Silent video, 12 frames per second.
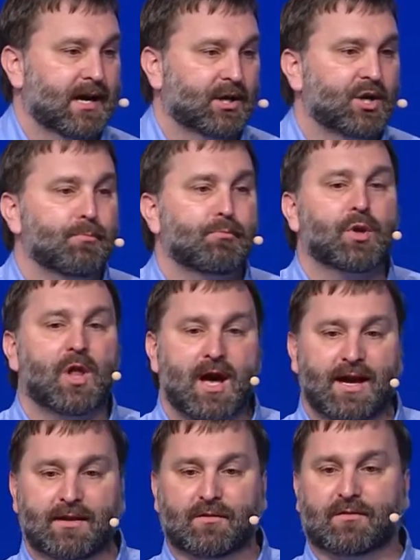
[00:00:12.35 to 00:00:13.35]

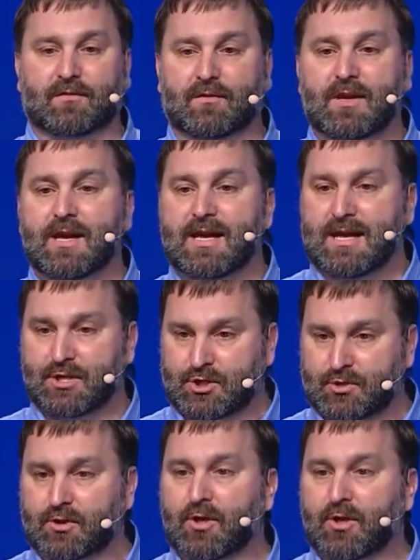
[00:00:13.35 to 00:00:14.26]
compliance issue,